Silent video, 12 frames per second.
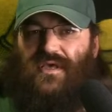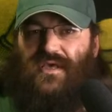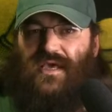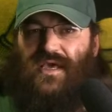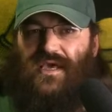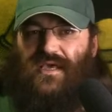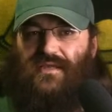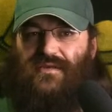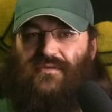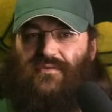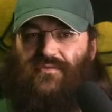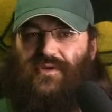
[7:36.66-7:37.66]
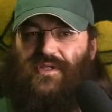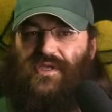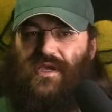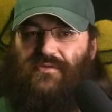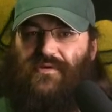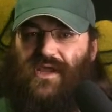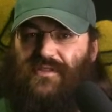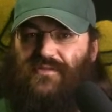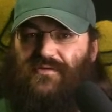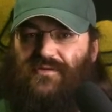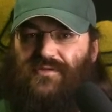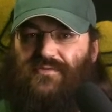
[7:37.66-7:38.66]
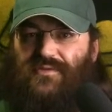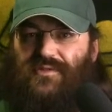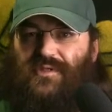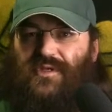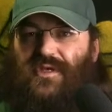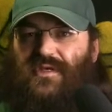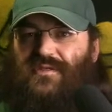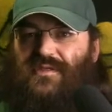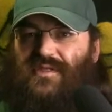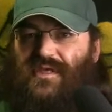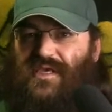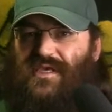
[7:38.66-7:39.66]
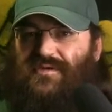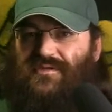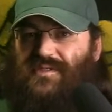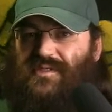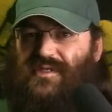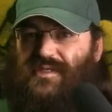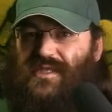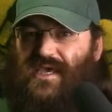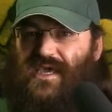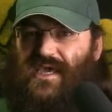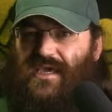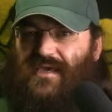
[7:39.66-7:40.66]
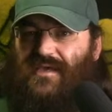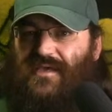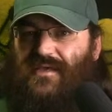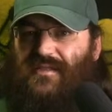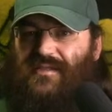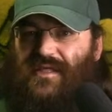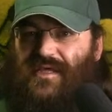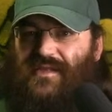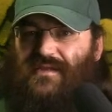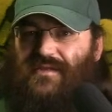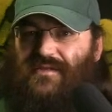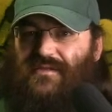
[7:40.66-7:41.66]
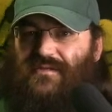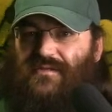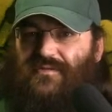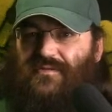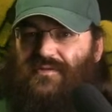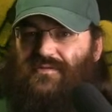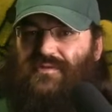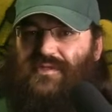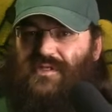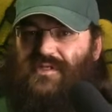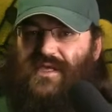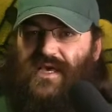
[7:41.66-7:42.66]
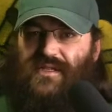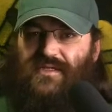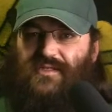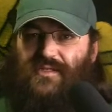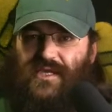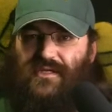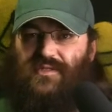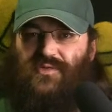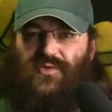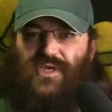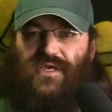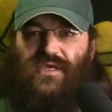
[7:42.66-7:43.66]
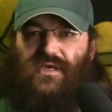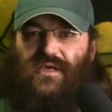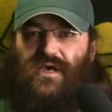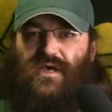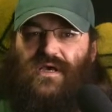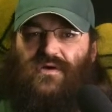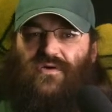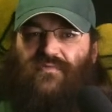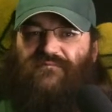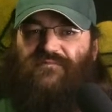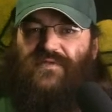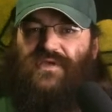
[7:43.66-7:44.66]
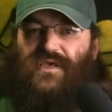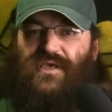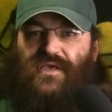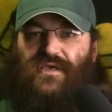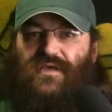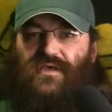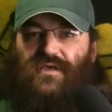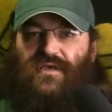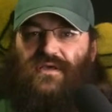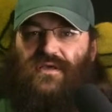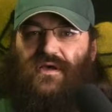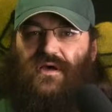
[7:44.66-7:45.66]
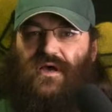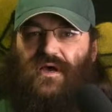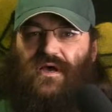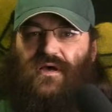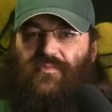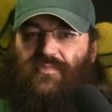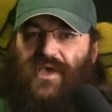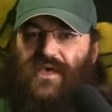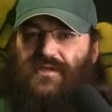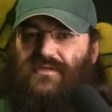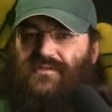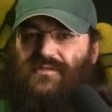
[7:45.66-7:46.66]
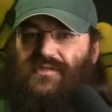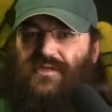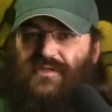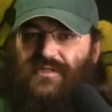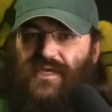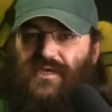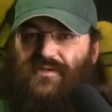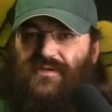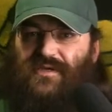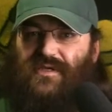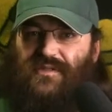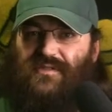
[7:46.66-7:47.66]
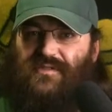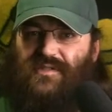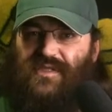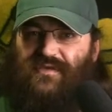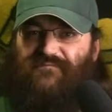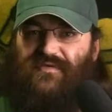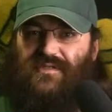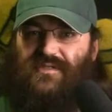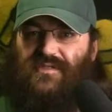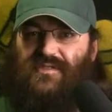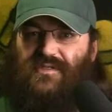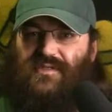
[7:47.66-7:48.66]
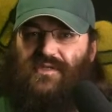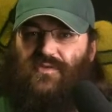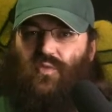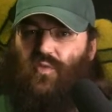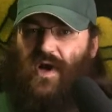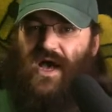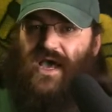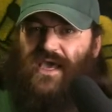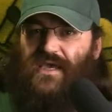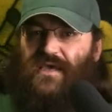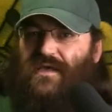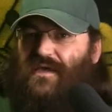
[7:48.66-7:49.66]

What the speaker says: And really, I'd rather lose to the Eagles today than lose to Dallas next week. Hopefully, Pettin is going to take a look at this defense and see why